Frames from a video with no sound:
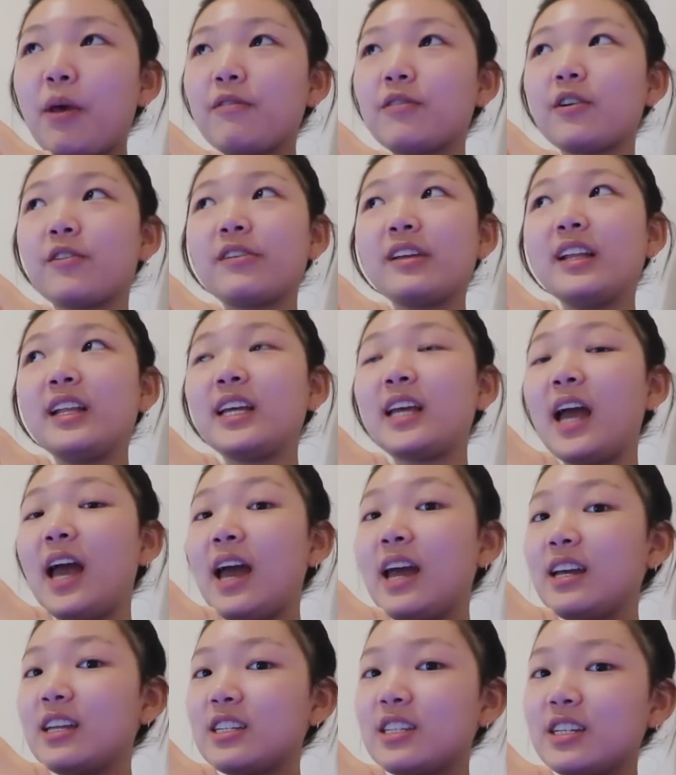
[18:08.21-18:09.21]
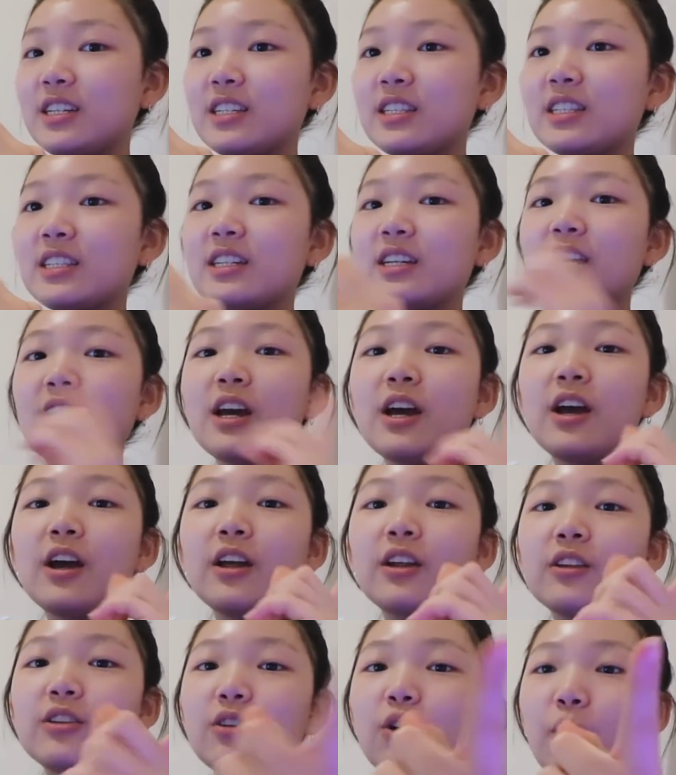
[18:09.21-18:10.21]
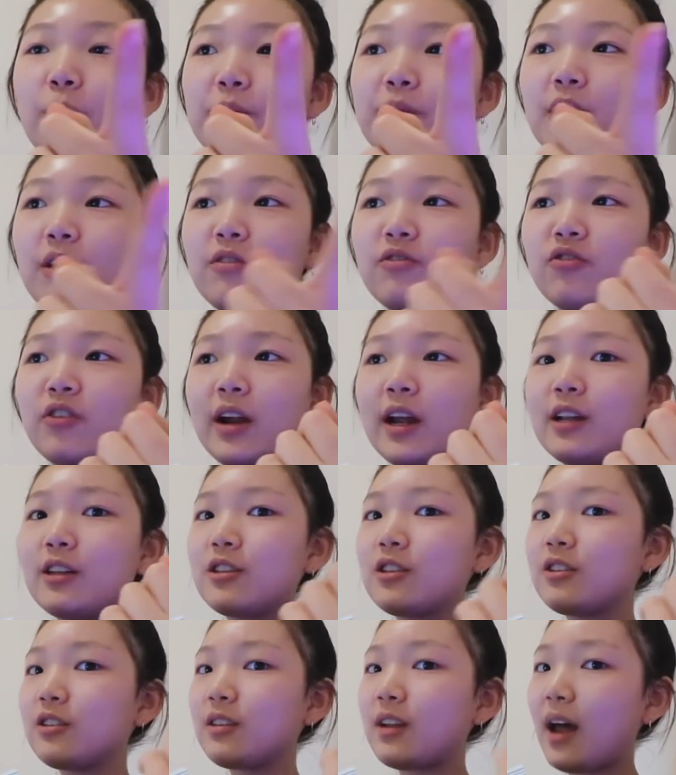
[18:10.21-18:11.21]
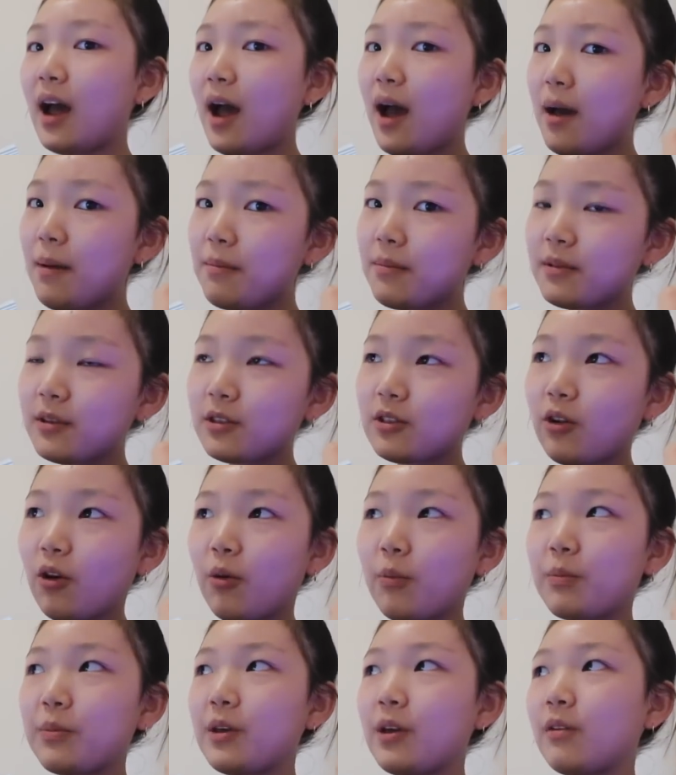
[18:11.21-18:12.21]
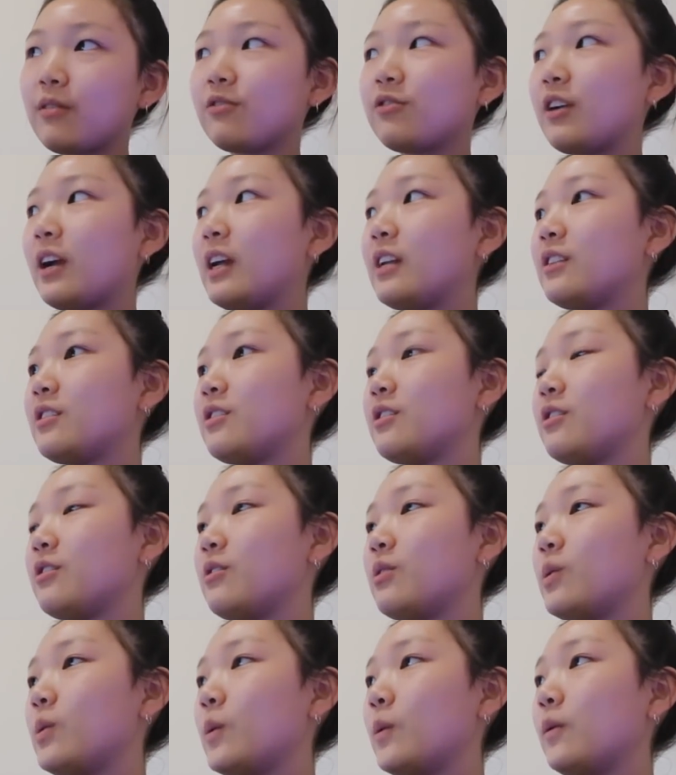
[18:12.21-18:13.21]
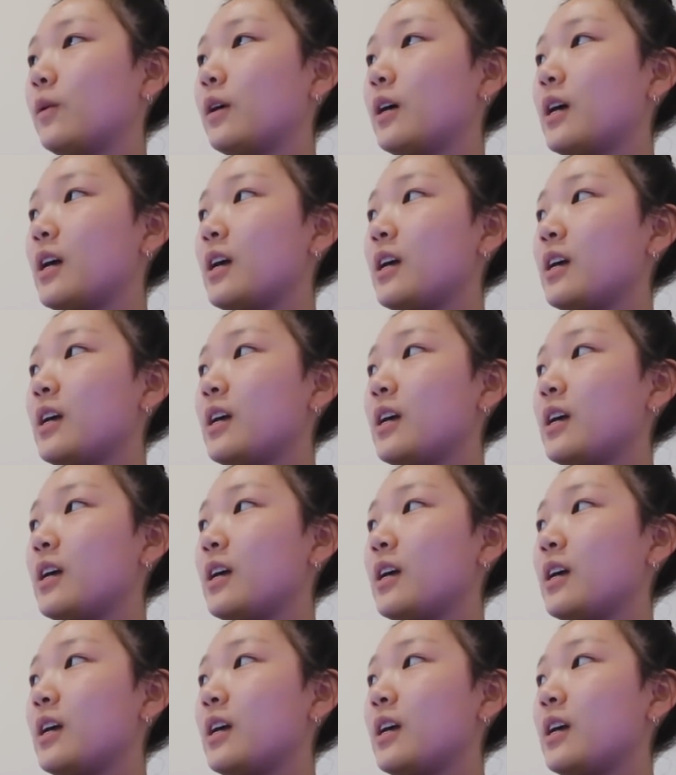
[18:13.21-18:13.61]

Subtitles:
If you're feeling anxious, don't be afraid to nap. Don't be afraid to